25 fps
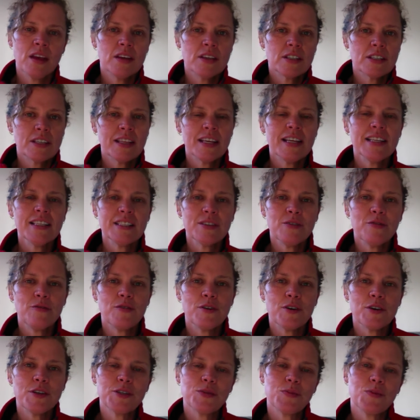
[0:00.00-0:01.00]
So that's the
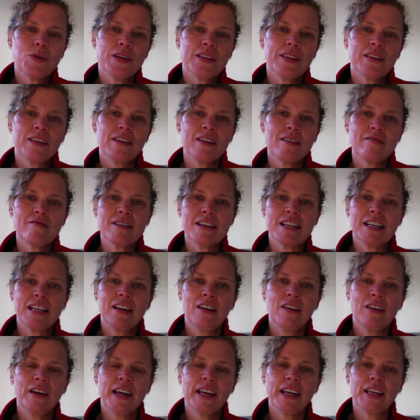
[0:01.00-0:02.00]
first one that I really
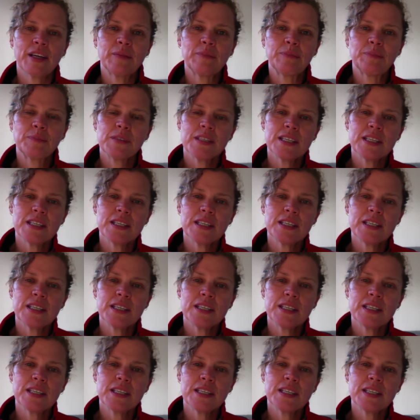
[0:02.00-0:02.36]
like.